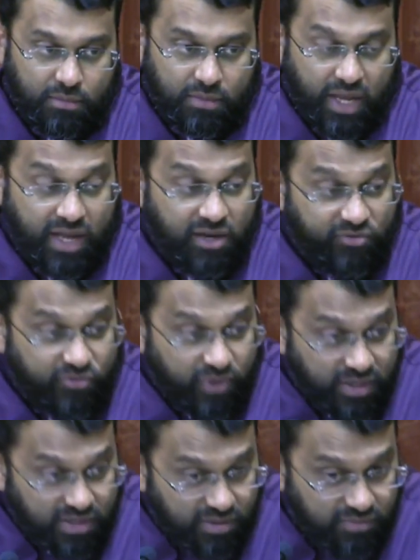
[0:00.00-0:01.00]
And in
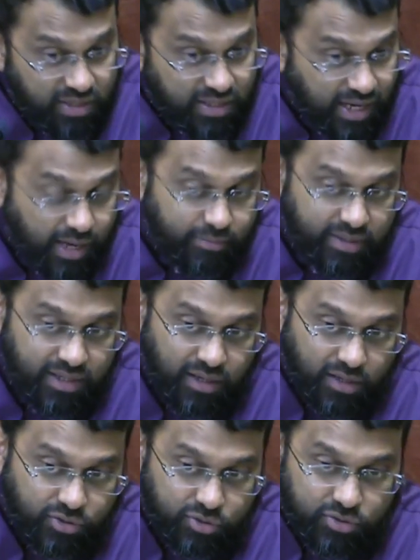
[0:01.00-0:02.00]
front of the Kaaba, he
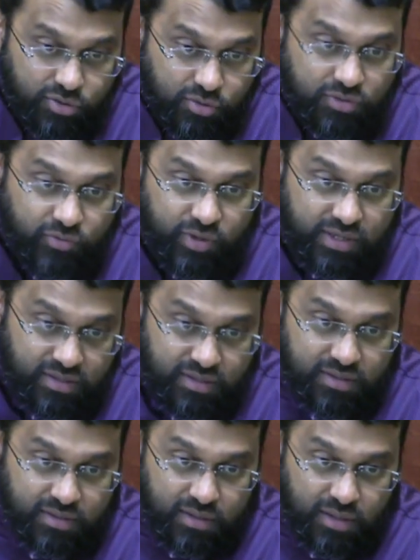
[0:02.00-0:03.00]
utters those
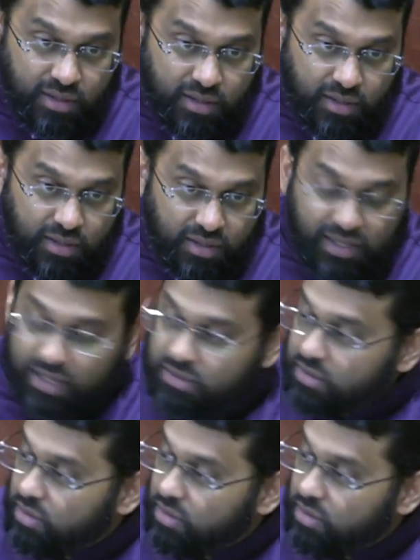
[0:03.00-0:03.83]
phrases that